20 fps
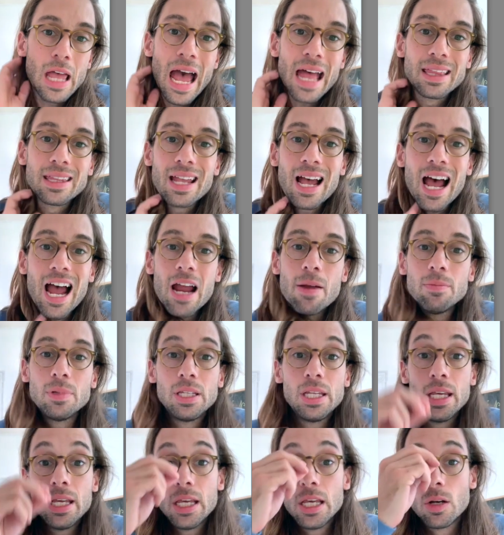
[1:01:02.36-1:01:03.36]
at time
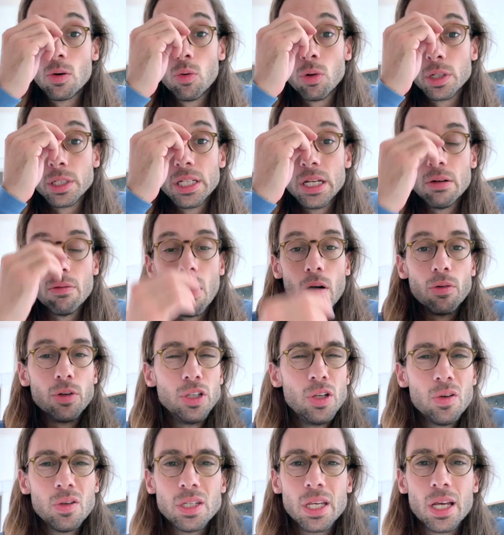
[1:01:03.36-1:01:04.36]
t equals 0
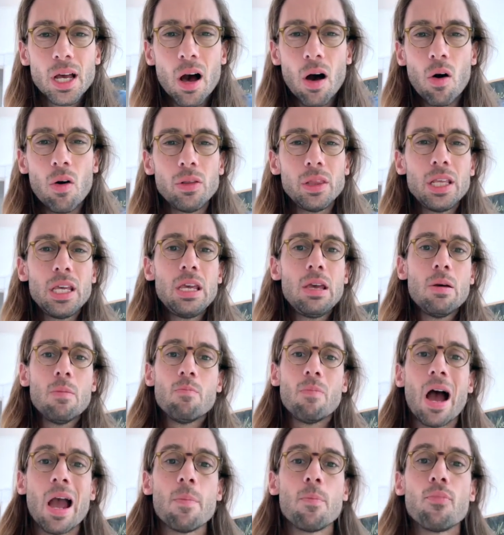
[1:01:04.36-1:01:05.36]
using only
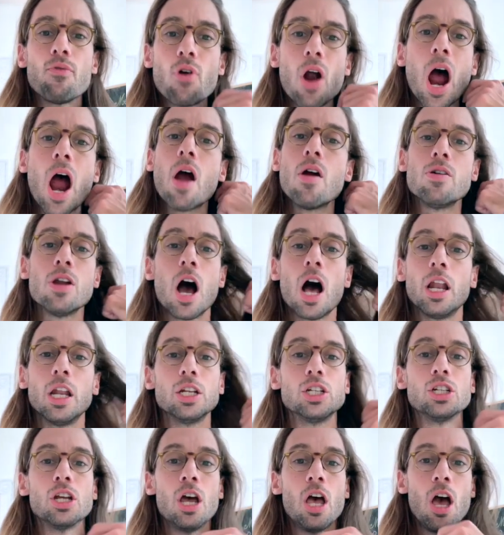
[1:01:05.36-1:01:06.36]
my prior
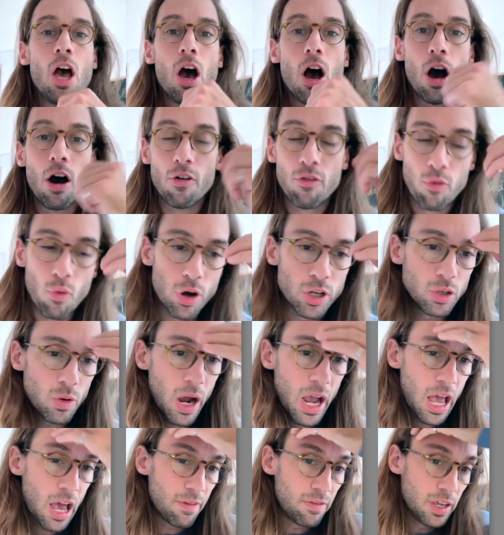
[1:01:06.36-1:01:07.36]
knowledge of what do
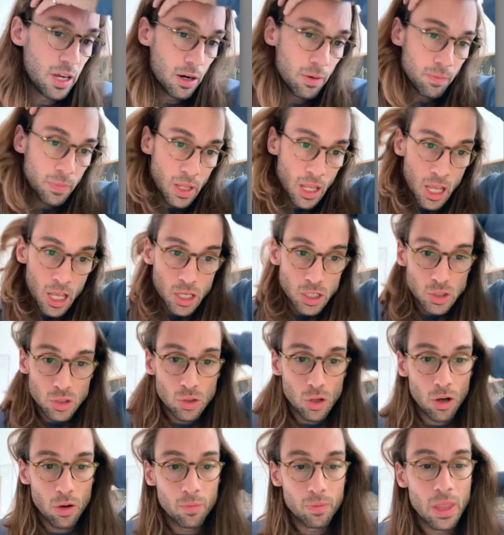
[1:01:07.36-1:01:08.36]
I have here.
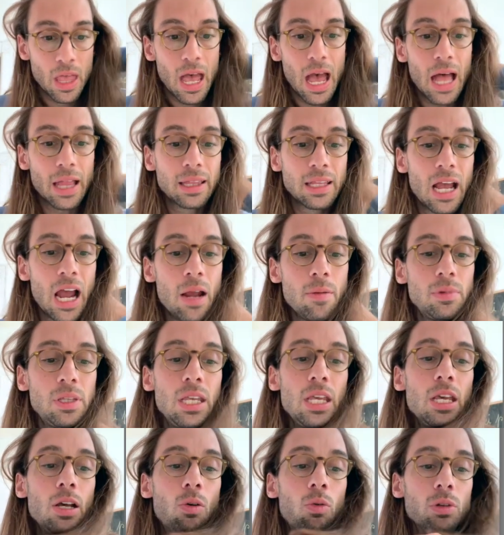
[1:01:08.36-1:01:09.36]
So at time
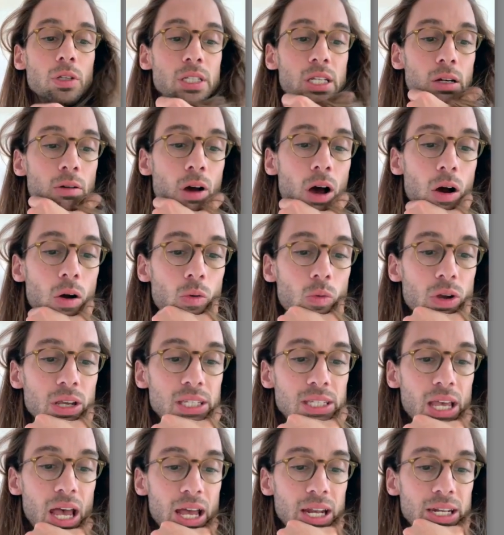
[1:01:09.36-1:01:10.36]
t equals 0, we
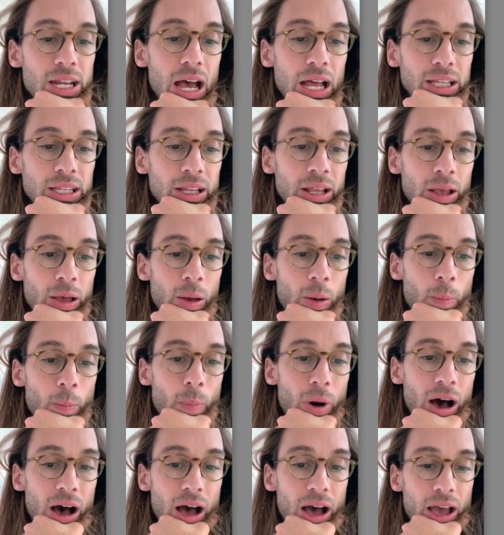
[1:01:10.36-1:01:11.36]
said that
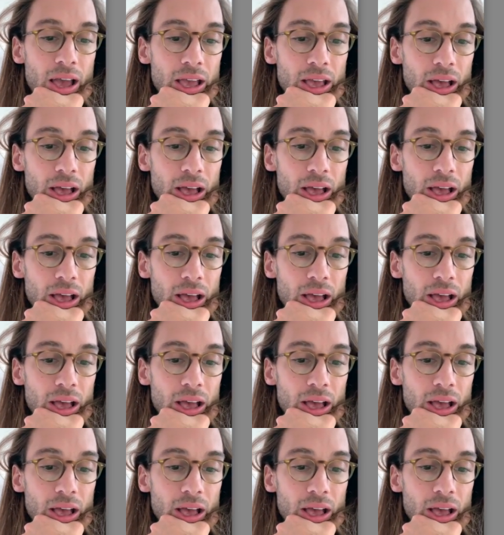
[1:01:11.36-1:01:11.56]
my